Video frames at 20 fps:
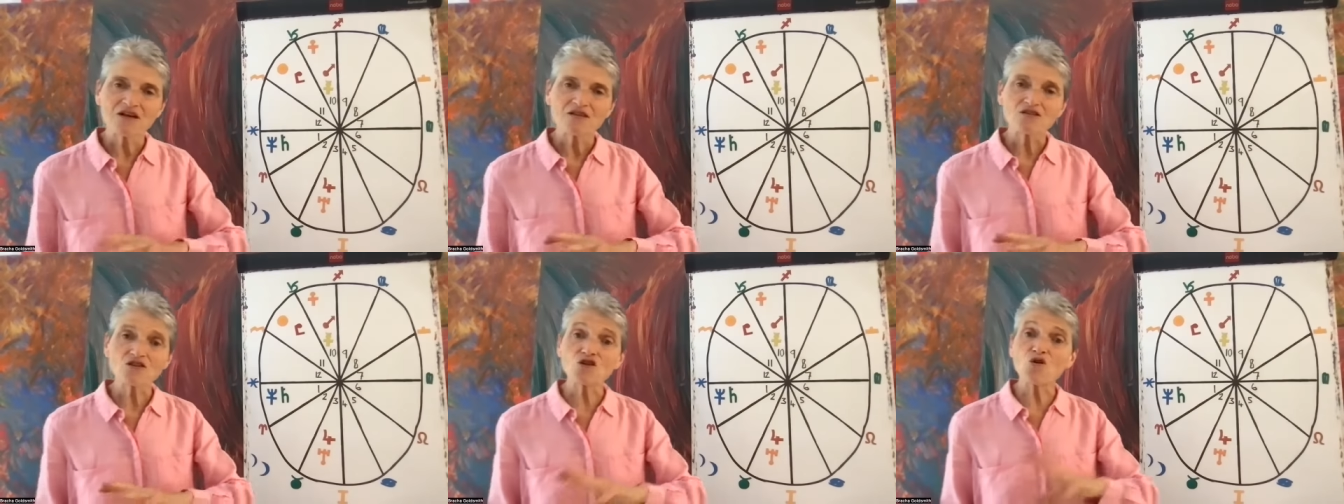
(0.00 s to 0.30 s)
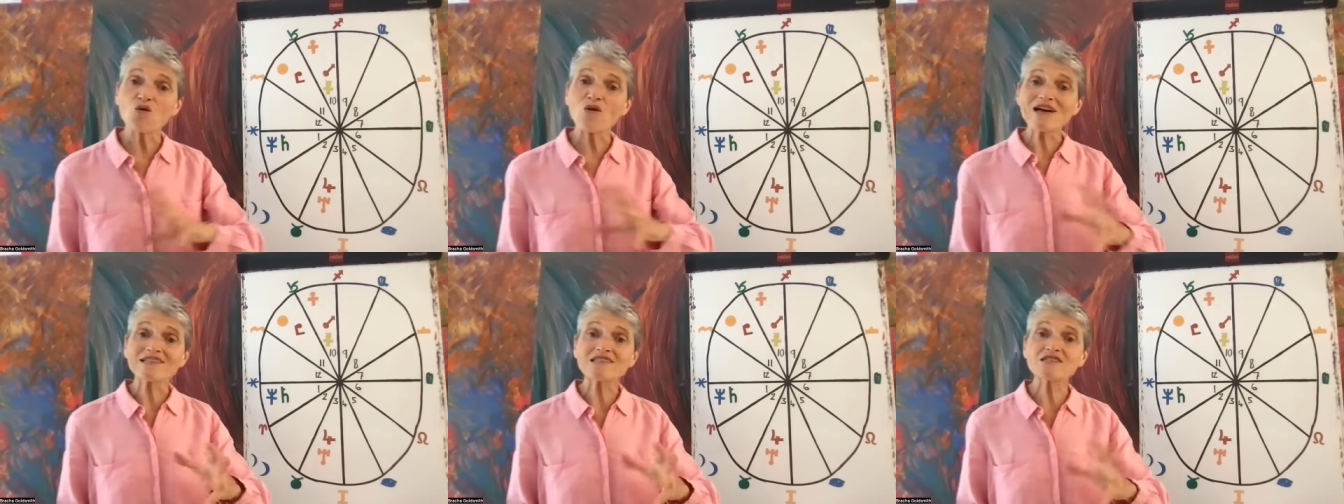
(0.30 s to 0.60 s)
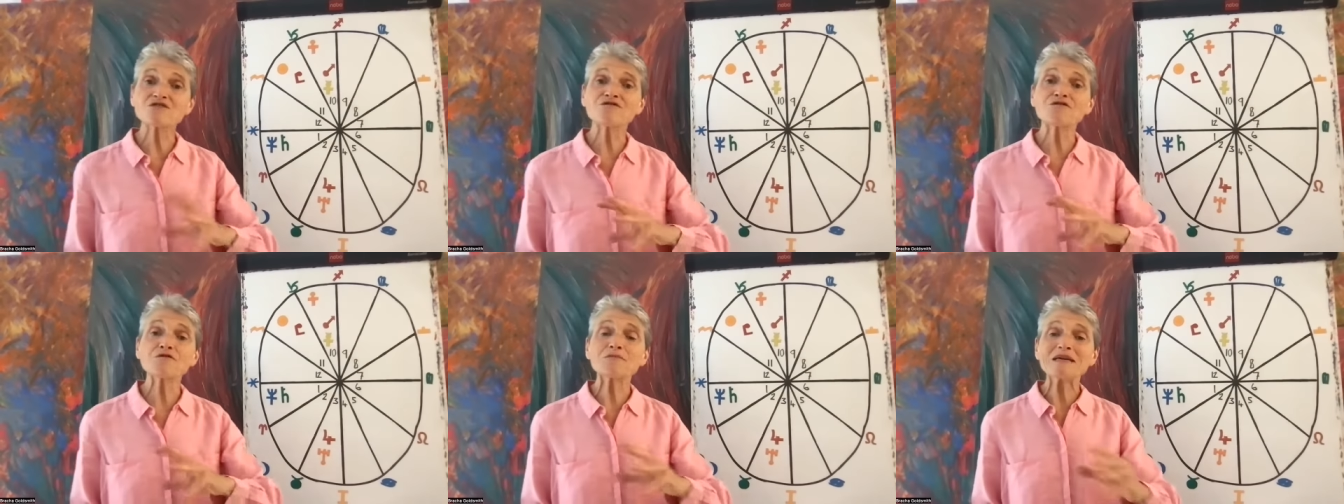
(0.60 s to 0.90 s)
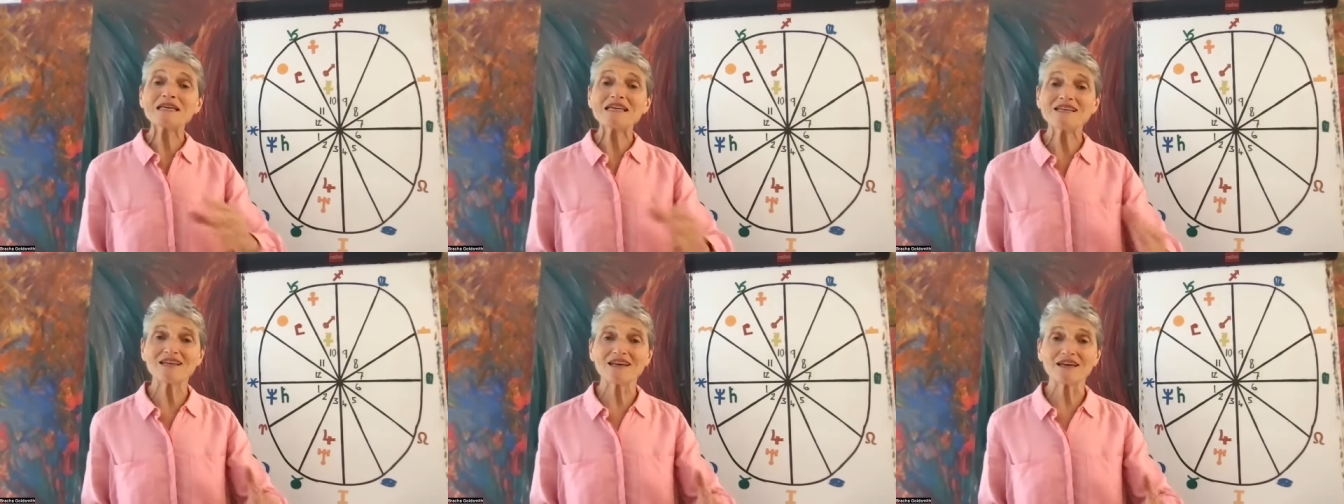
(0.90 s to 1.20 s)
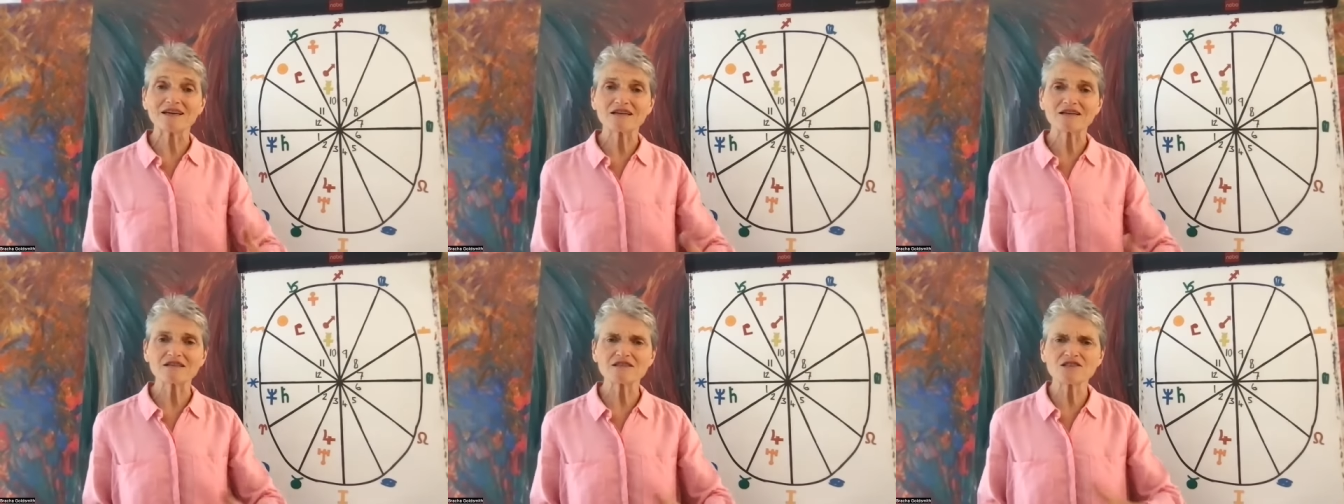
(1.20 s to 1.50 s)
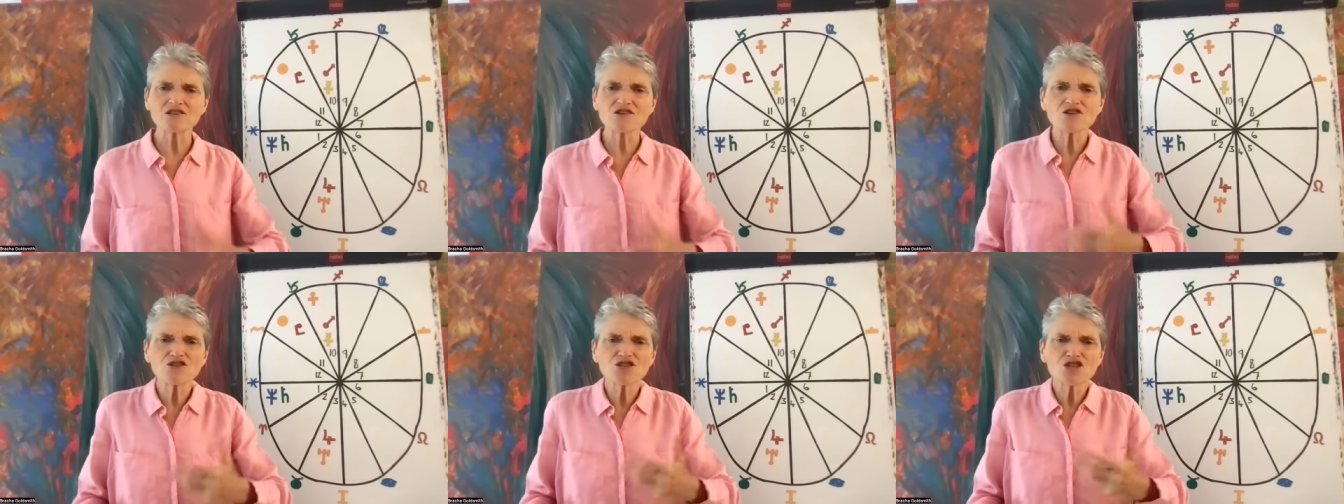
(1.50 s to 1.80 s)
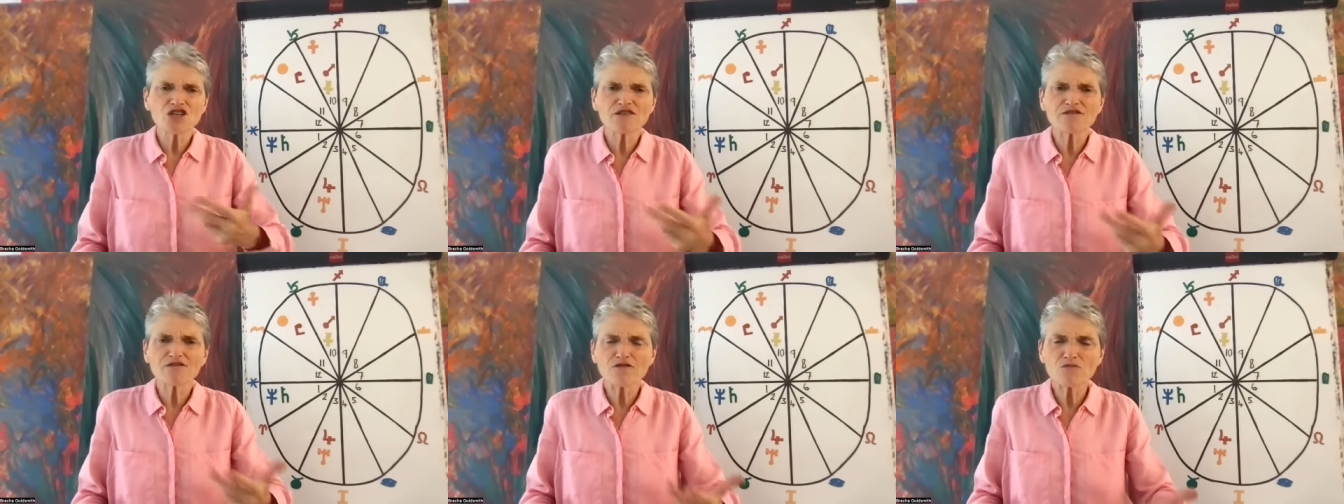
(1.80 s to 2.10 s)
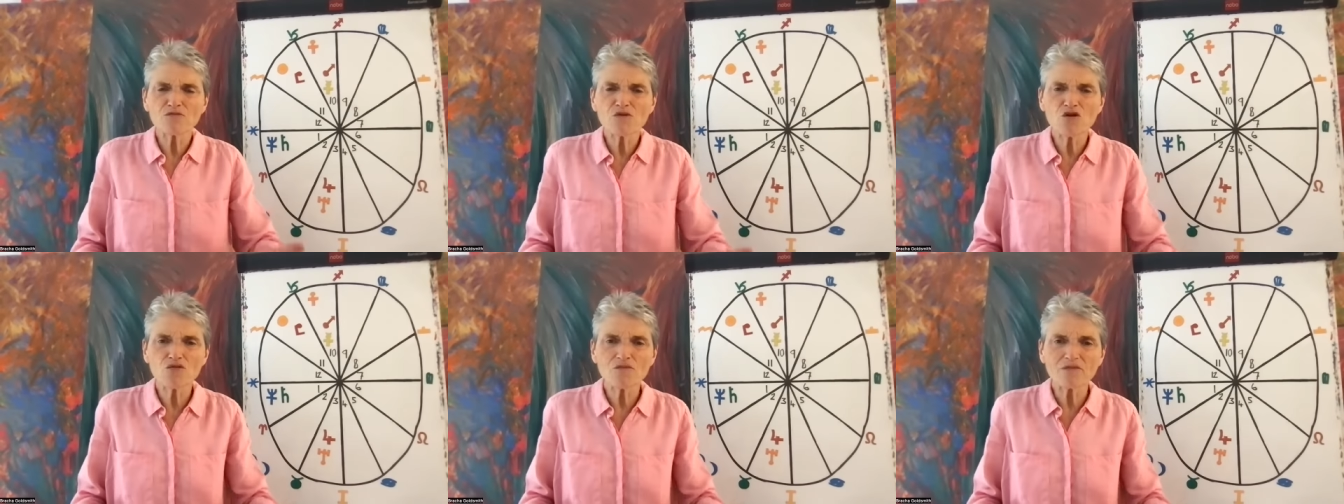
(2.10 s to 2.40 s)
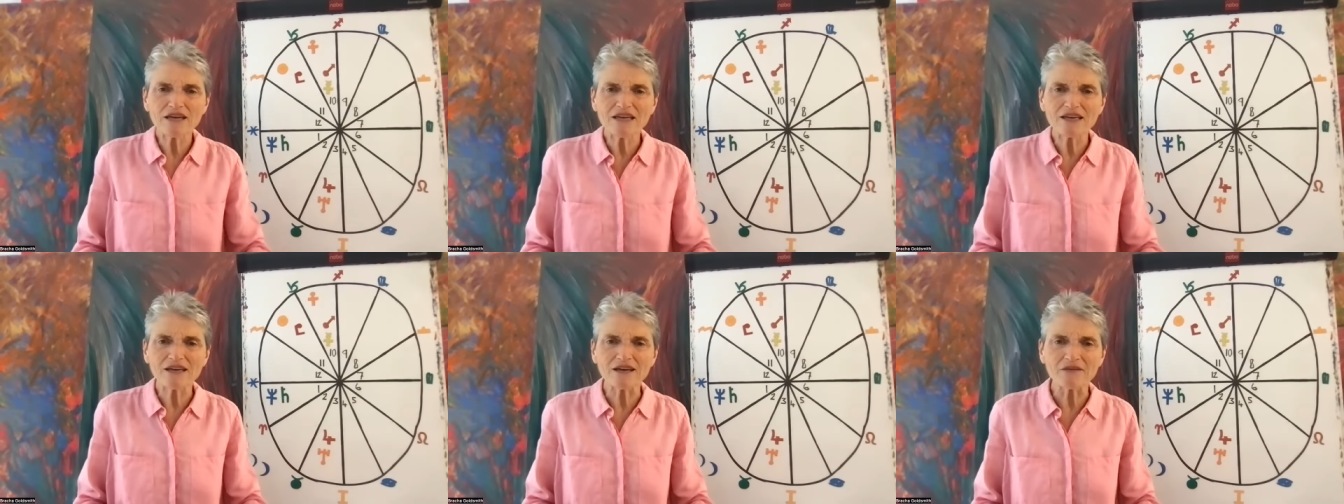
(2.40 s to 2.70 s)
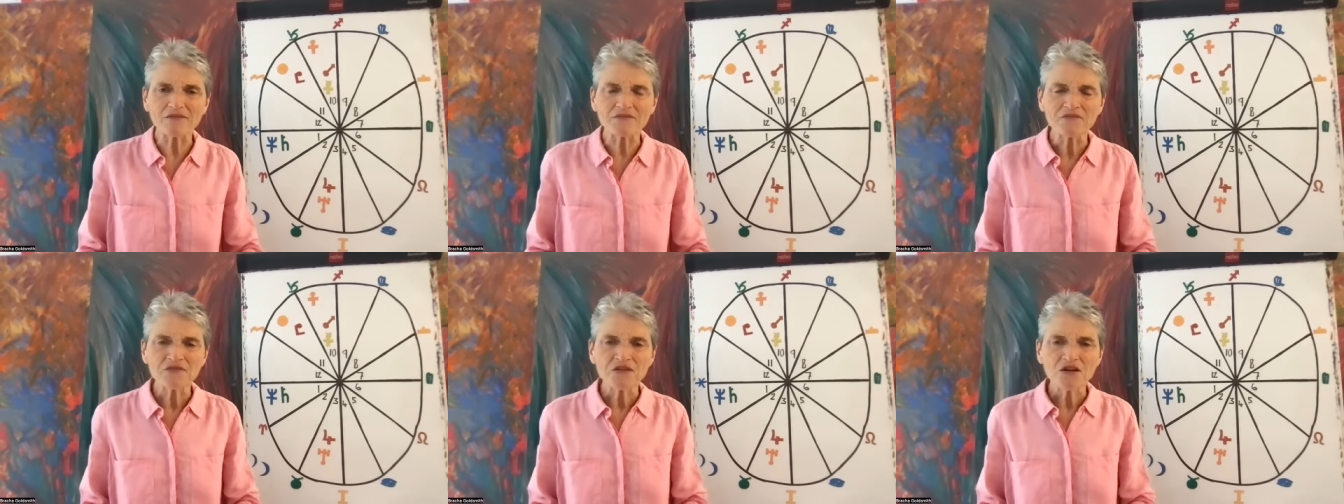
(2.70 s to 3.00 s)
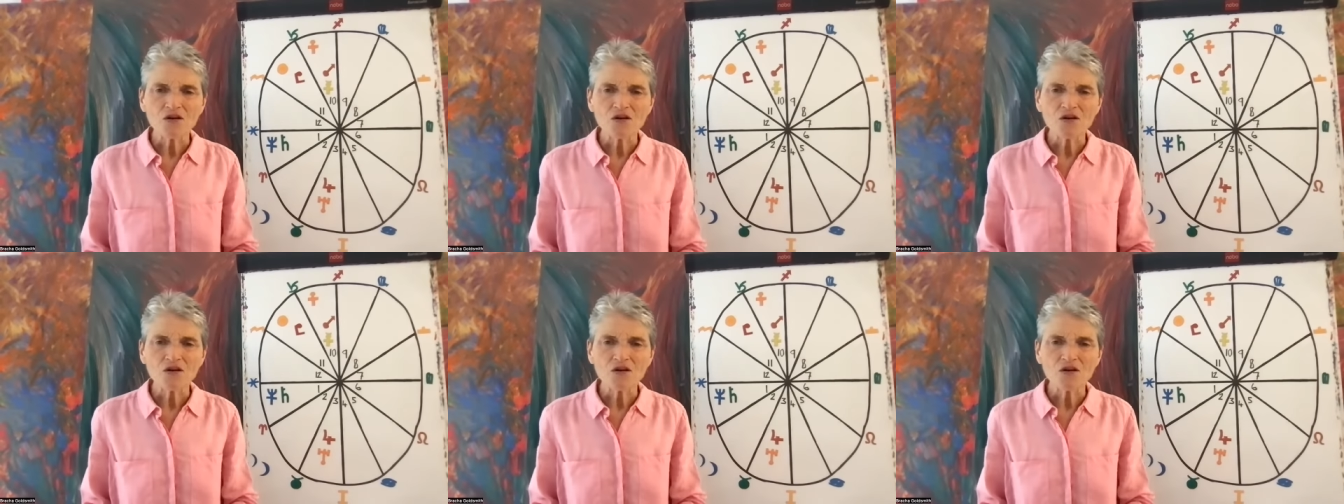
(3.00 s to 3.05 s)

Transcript: the quest for meaning, searching for more meaning.